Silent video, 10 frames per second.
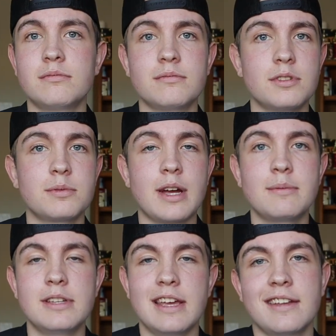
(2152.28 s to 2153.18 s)
subscribe
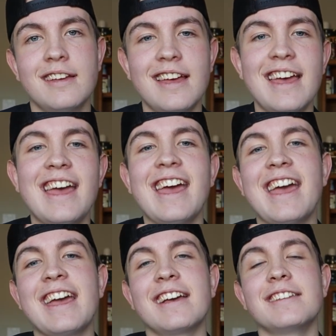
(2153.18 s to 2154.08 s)
to Dan.
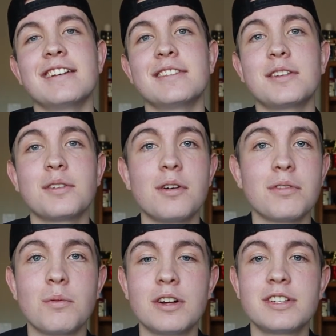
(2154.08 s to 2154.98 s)
And thank you all
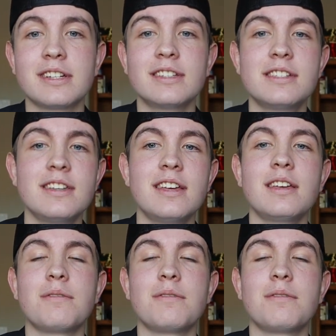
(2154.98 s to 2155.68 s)
for watching and listening.